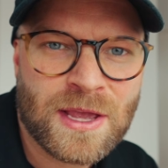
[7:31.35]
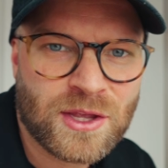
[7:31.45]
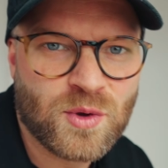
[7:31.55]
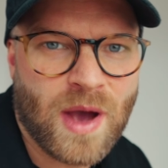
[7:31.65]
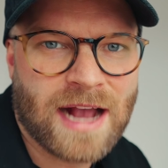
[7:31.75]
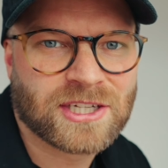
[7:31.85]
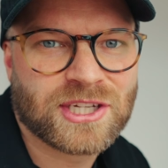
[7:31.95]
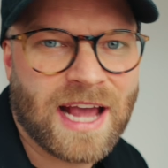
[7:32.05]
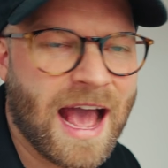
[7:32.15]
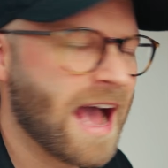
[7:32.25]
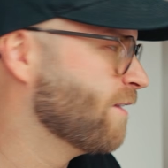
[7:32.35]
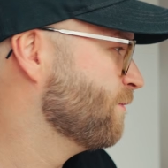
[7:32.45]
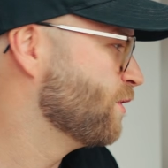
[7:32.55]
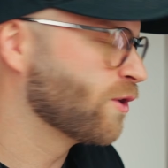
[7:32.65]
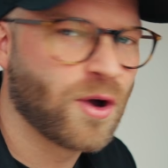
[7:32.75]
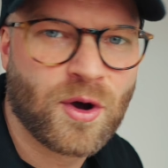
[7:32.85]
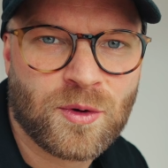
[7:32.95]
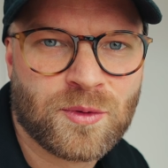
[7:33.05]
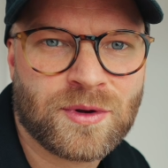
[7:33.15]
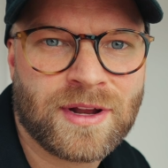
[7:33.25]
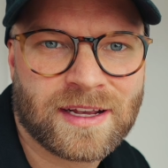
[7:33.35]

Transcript: You actually have your own